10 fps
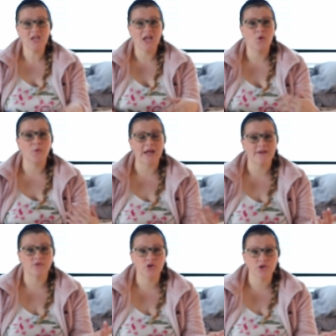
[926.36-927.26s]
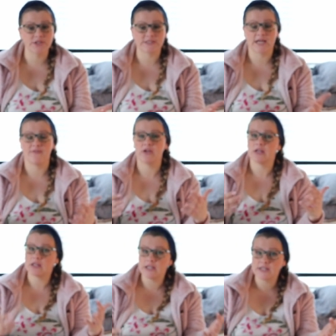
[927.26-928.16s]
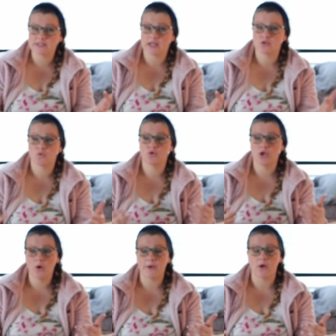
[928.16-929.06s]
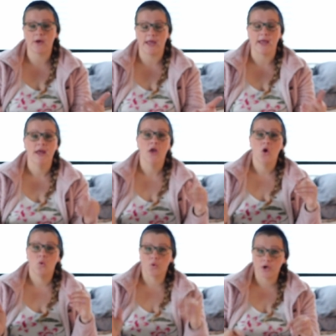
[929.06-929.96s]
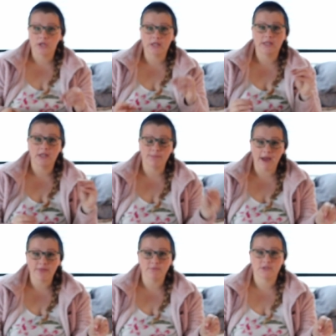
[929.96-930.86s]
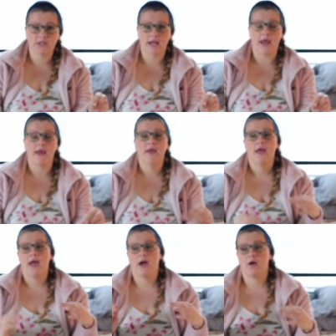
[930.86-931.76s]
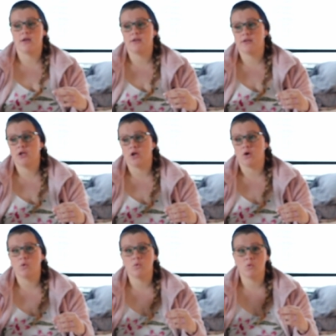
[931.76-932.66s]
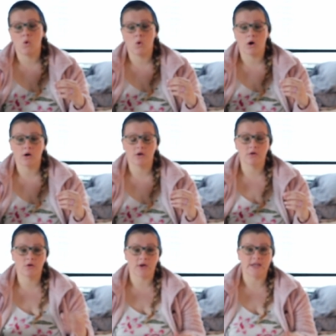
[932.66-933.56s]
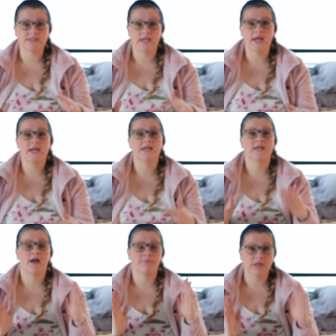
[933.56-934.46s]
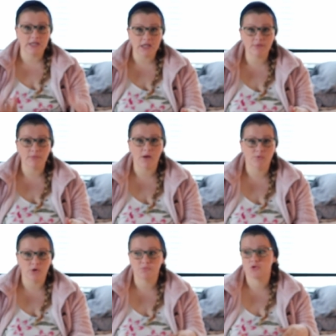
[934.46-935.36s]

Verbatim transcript: And what I've learned is having a cleaning schedule, knowing, okay, we're going to clean the bathrooms today. And, you know, or, okay, today I'm cleaning my room.